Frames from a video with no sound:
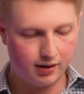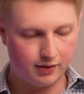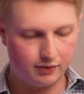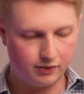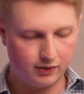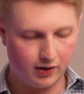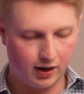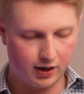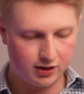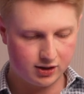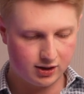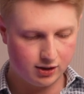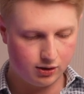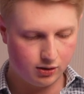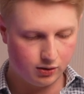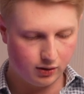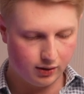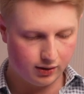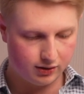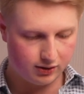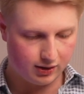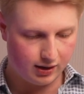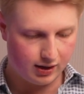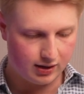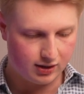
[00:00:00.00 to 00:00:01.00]
I've actually
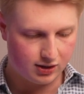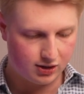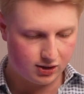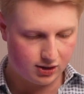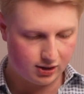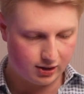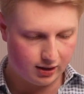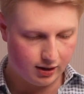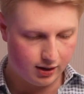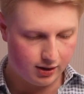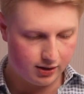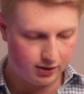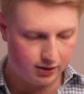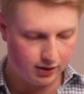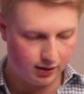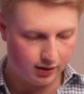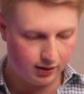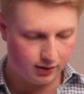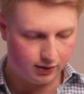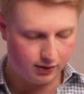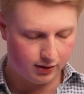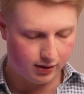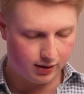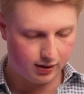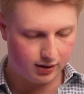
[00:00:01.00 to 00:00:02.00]
got a
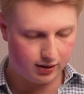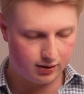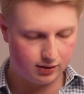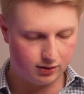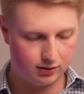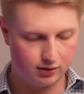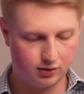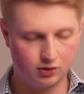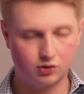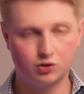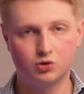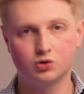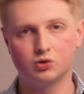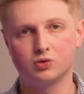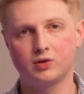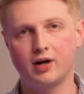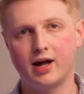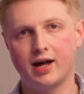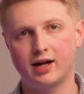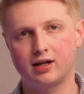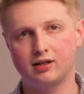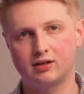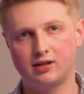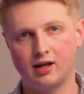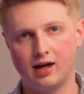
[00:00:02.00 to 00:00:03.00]
slider that I can
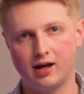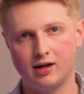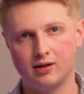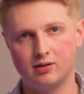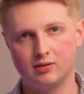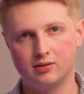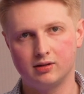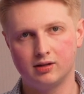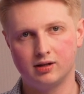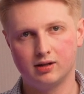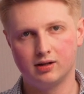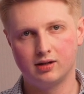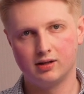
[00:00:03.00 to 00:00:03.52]
drag down